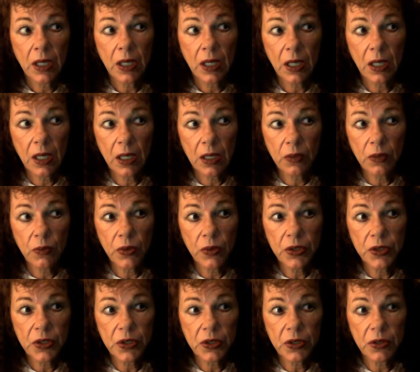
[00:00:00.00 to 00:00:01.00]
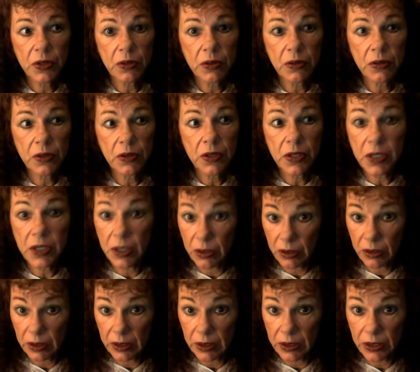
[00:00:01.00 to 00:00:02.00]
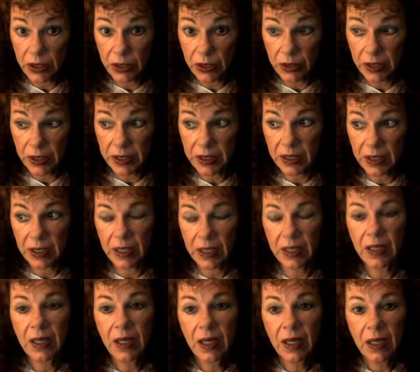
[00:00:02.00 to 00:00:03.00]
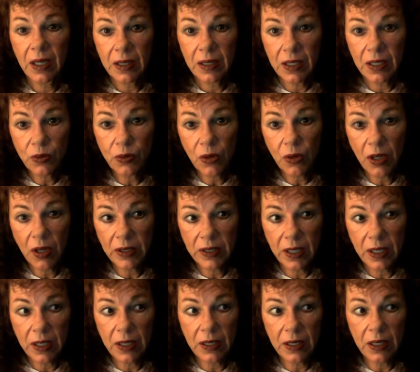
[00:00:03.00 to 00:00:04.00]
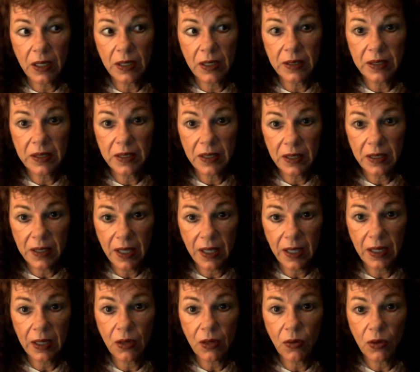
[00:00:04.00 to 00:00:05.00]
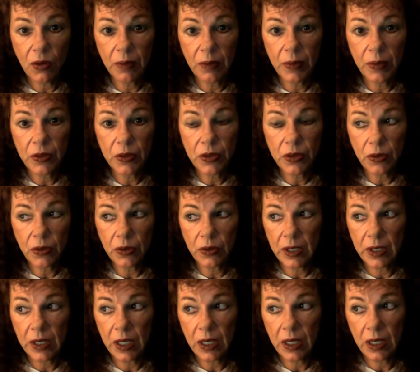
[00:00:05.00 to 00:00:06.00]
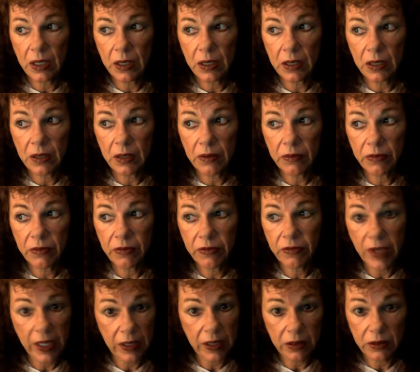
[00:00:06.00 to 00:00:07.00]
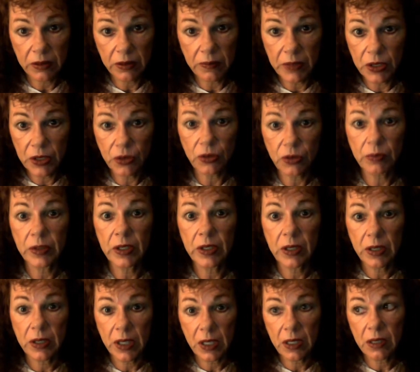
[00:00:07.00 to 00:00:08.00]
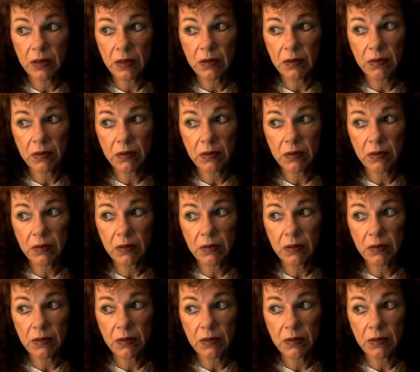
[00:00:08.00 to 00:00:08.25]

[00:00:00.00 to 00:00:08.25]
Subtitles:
and was seriously, these were all done on synthetic hormones only and failed miserably. They